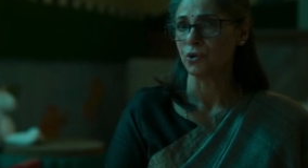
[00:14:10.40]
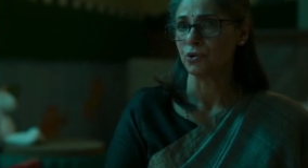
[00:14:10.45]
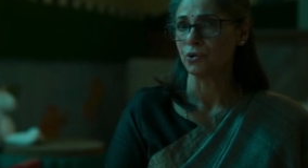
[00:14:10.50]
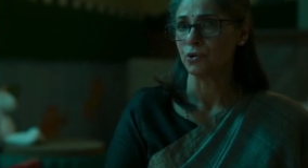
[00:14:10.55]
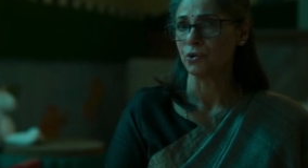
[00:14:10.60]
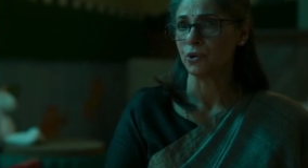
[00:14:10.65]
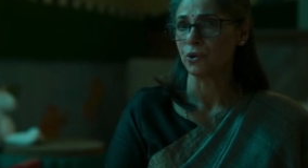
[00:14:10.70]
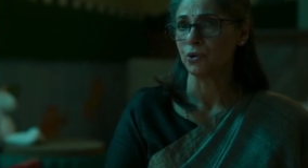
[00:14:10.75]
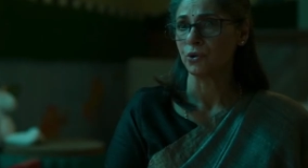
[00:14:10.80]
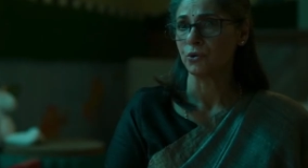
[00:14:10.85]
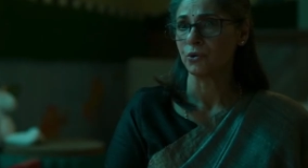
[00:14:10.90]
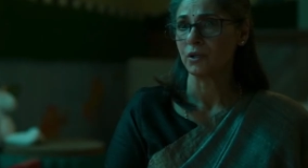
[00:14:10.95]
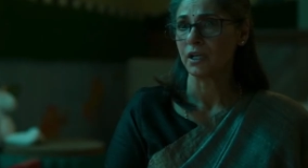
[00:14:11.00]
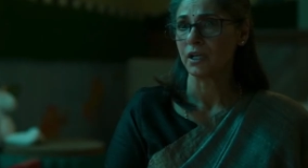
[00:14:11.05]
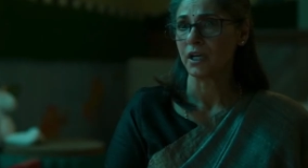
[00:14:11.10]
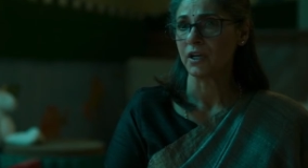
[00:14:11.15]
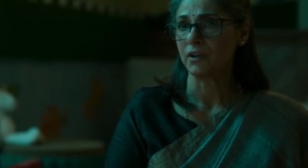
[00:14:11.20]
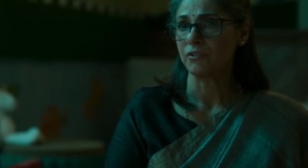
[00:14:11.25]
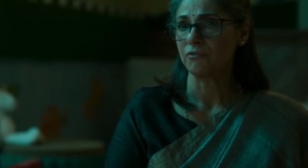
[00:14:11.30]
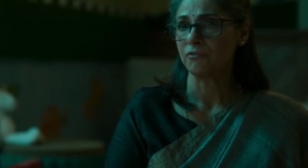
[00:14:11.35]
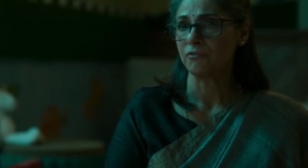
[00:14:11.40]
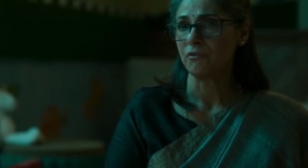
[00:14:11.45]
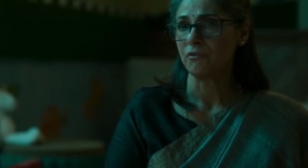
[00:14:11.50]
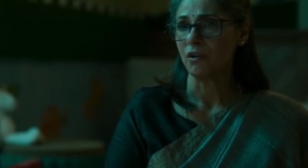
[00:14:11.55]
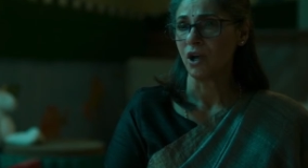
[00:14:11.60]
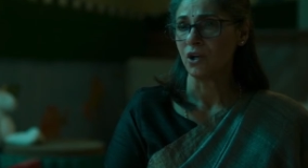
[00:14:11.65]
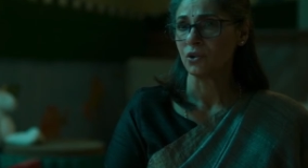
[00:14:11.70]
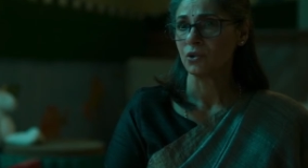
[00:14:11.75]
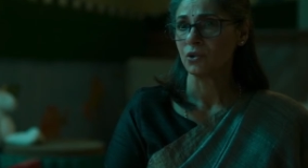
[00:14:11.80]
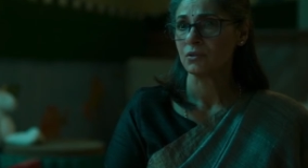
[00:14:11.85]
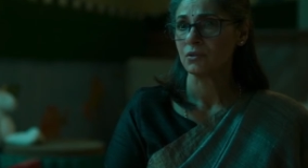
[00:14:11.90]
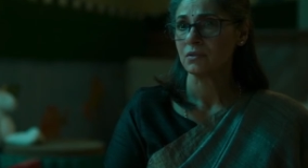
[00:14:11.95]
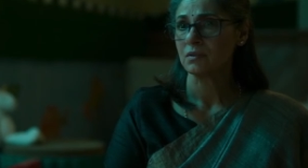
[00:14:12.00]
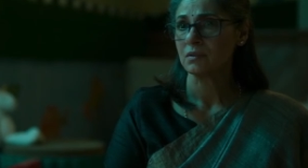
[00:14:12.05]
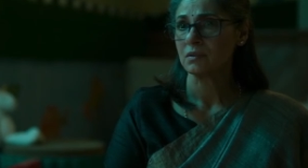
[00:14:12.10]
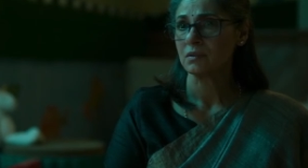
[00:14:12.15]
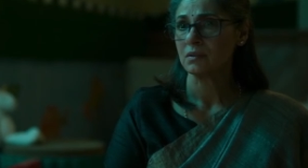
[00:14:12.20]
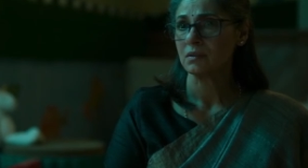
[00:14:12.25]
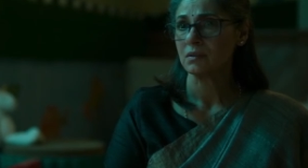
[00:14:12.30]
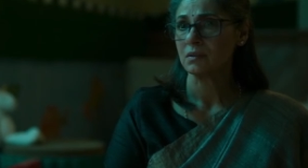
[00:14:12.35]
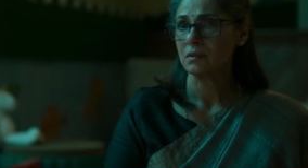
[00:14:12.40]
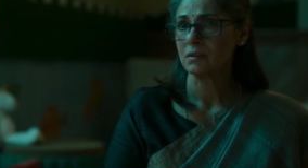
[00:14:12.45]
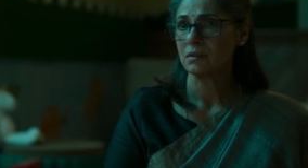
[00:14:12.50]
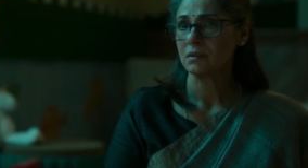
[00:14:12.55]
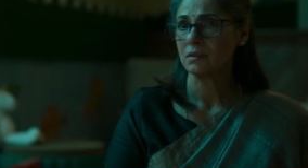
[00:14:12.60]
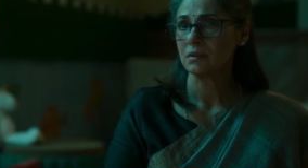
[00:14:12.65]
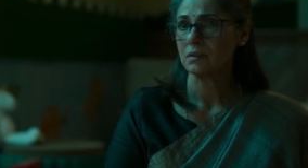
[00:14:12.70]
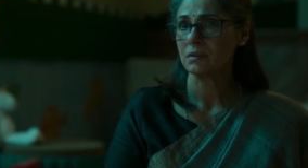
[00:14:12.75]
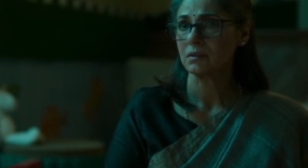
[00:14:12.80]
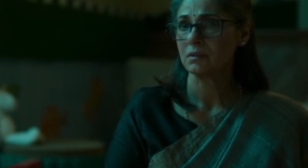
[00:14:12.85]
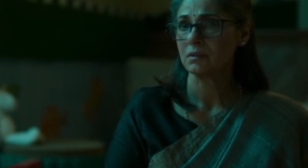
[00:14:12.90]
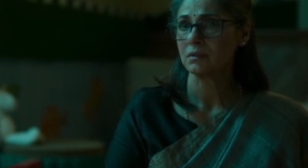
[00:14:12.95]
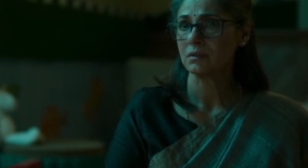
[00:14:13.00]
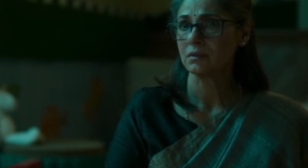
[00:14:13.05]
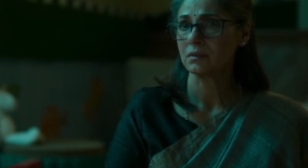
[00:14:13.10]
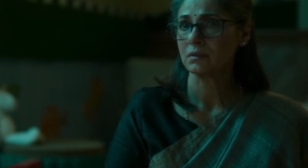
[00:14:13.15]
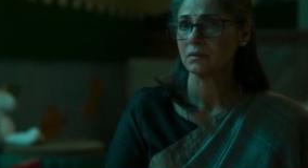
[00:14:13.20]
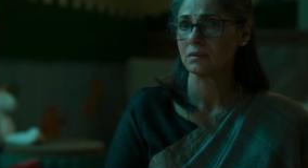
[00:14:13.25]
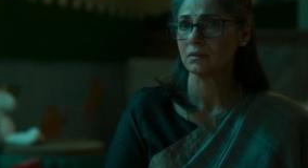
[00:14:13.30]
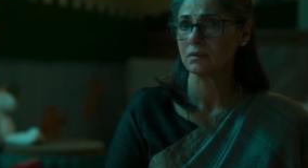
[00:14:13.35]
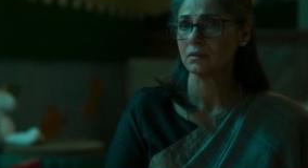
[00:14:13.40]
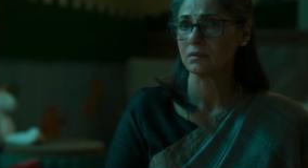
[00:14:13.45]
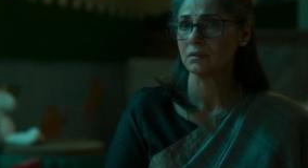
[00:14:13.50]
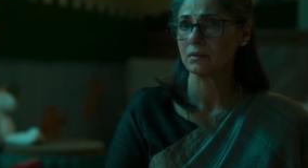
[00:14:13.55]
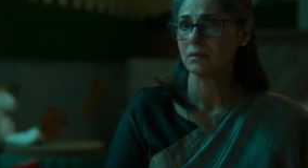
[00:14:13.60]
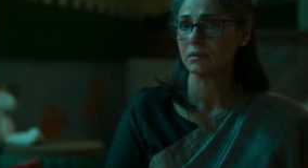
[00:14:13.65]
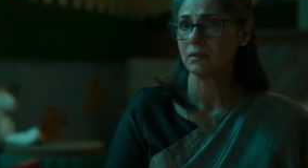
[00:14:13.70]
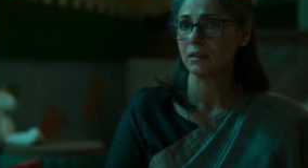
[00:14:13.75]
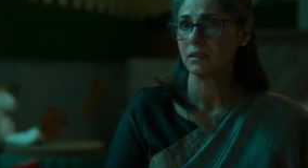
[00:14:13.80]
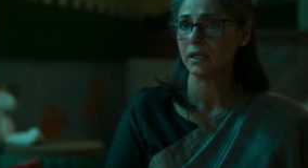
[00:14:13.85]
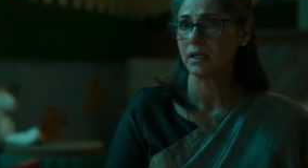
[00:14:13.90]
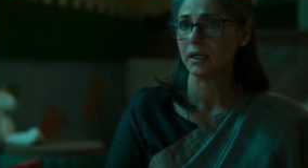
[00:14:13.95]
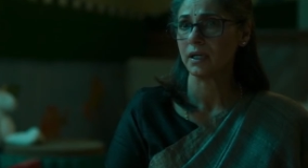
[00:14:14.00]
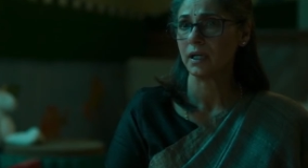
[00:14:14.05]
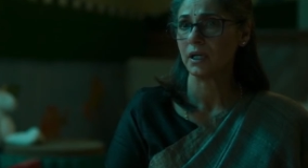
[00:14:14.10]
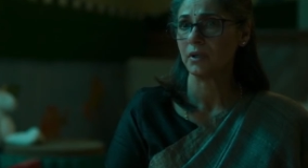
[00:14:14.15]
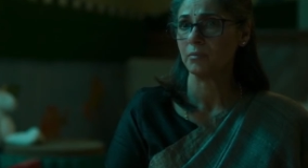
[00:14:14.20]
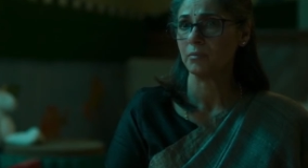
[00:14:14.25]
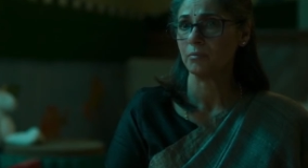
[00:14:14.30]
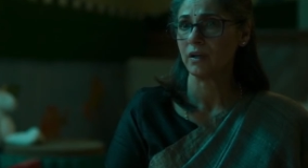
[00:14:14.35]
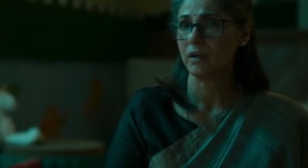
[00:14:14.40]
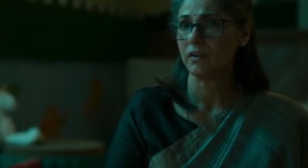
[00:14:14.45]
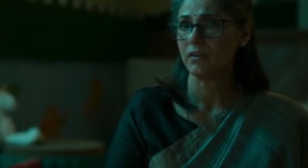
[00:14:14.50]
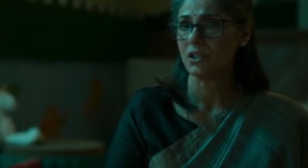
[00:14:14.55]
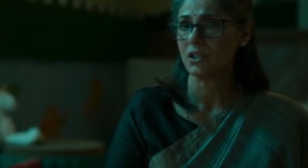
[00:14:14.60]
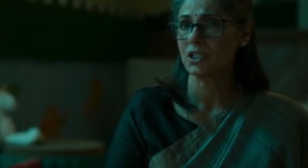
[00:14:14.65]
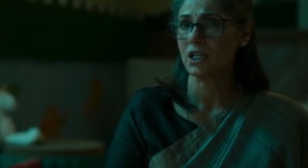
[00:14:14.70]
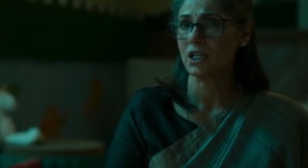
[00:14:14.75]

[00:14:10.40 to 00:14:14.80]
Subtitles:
says that this law has age limits while women of all ages from 8 months to 70 years get